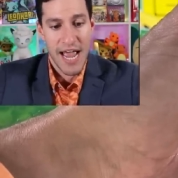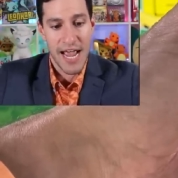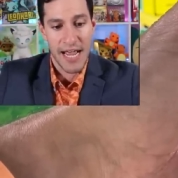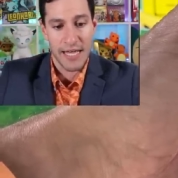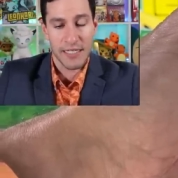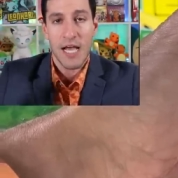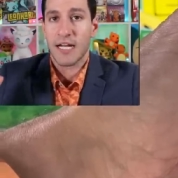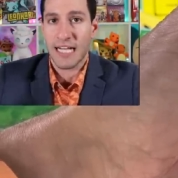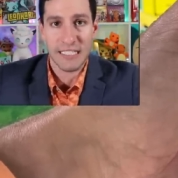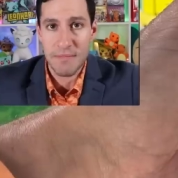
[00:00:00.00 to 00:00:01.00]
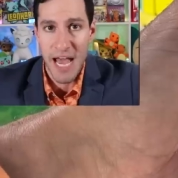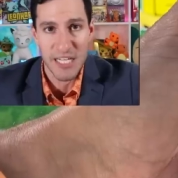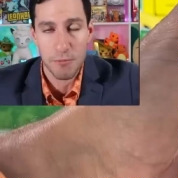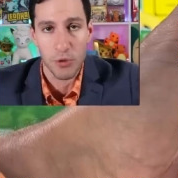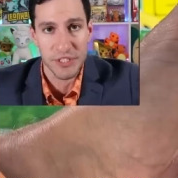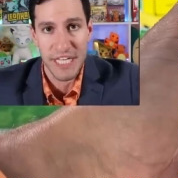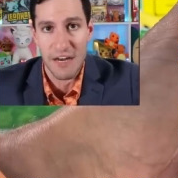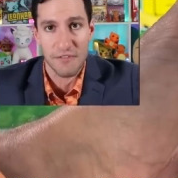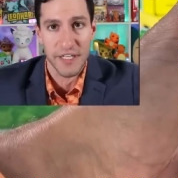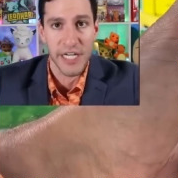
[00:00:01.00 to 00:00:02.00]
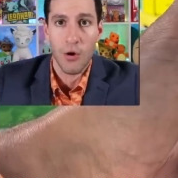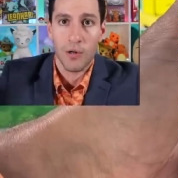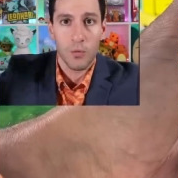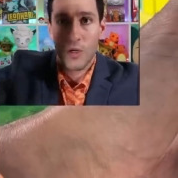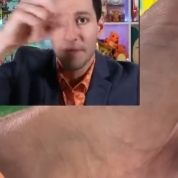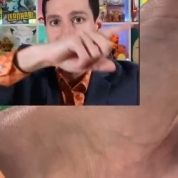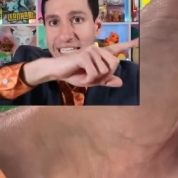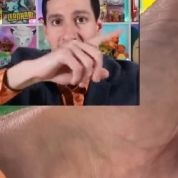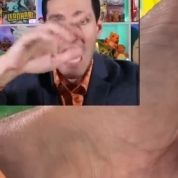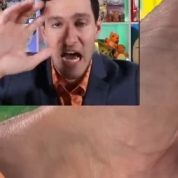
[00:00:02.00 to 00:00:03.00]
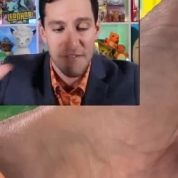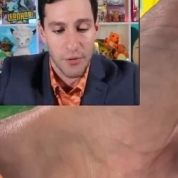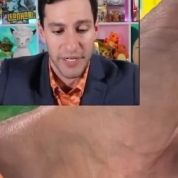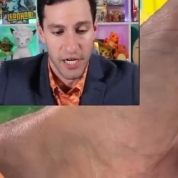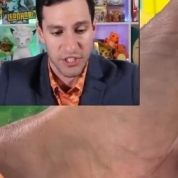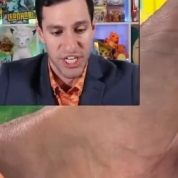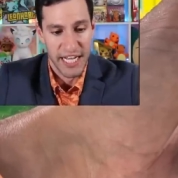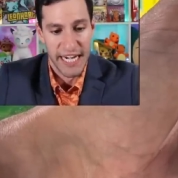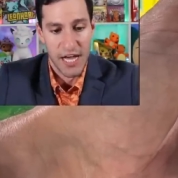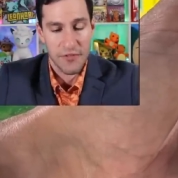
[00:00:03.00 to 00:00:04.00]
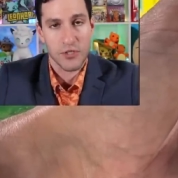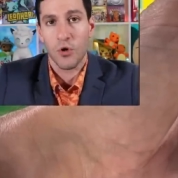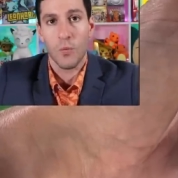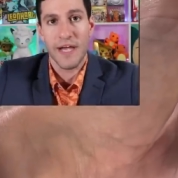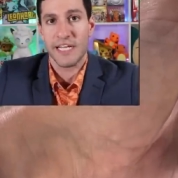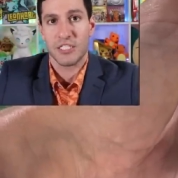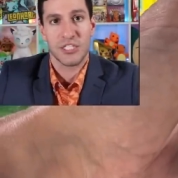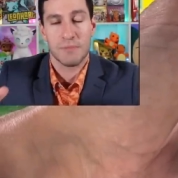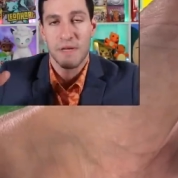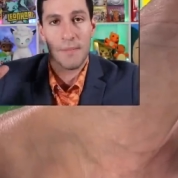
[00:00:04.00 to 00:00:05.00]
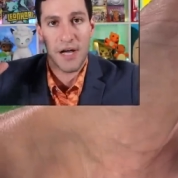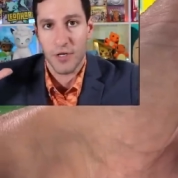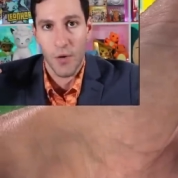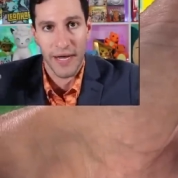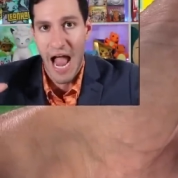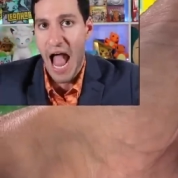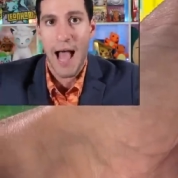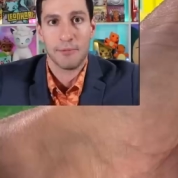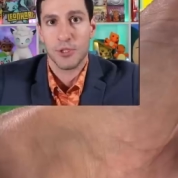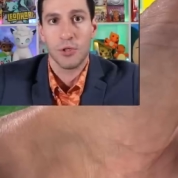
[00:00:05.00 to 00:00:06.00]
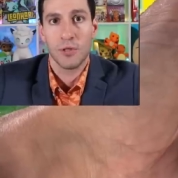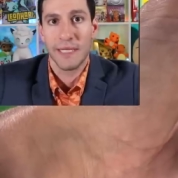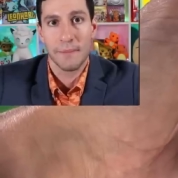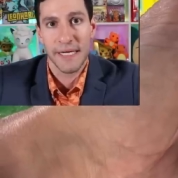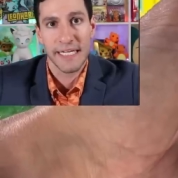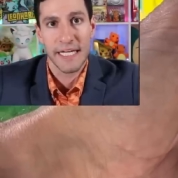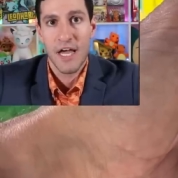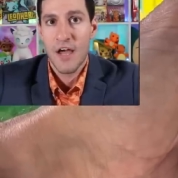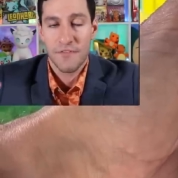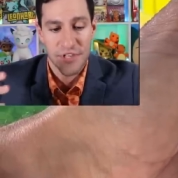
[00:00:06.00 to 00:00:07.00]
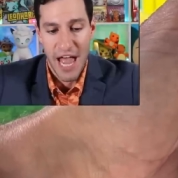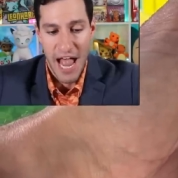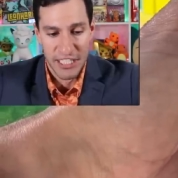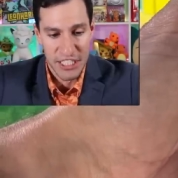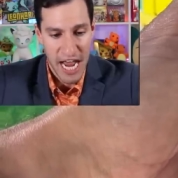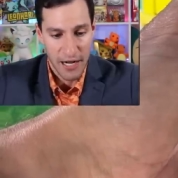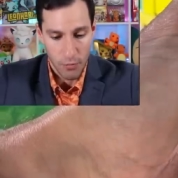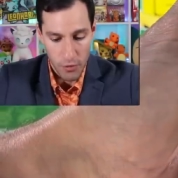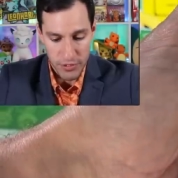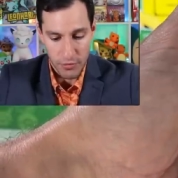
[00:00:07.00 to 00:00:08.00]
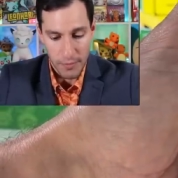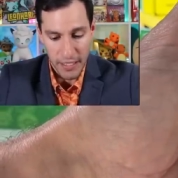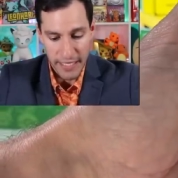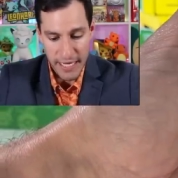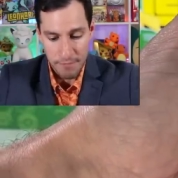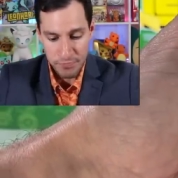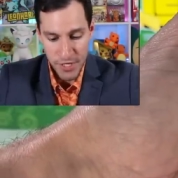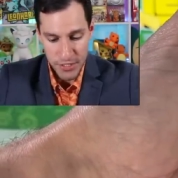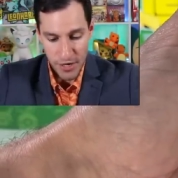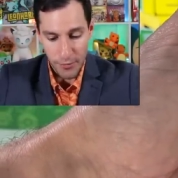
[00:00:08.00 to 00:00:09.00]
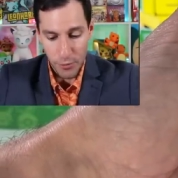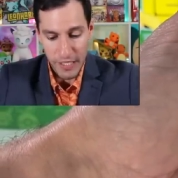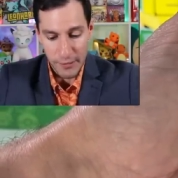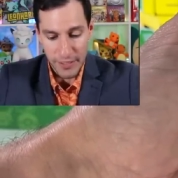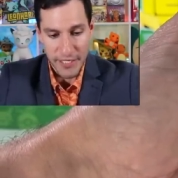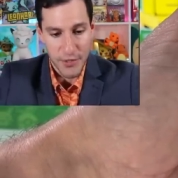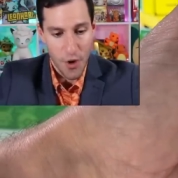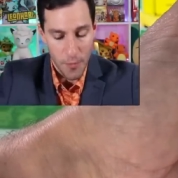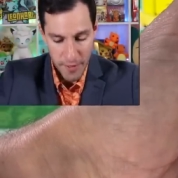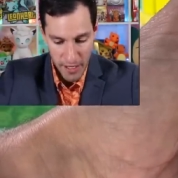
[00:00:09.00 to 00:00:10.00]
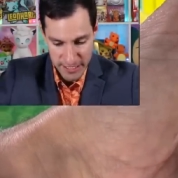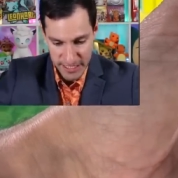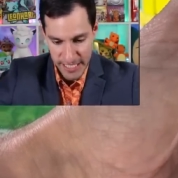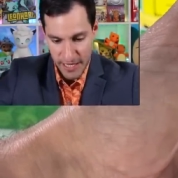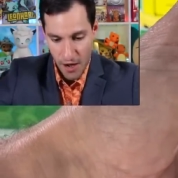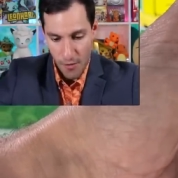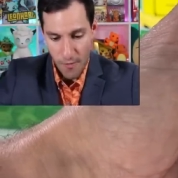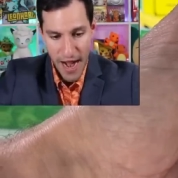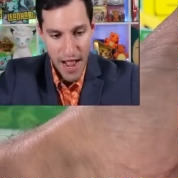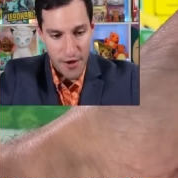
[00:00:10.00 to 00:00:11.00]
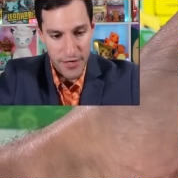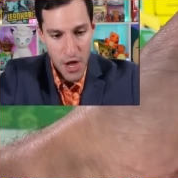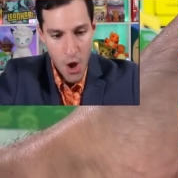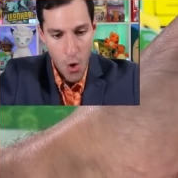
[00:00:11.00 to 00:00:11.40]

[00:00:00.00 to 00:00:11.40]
and got some nice pulls in that video. It will be in the eye if you want to go check it out. This whole week has just been about going absolutely big for the hashtag Road to a Million. So I really, really do hope y'all stick around.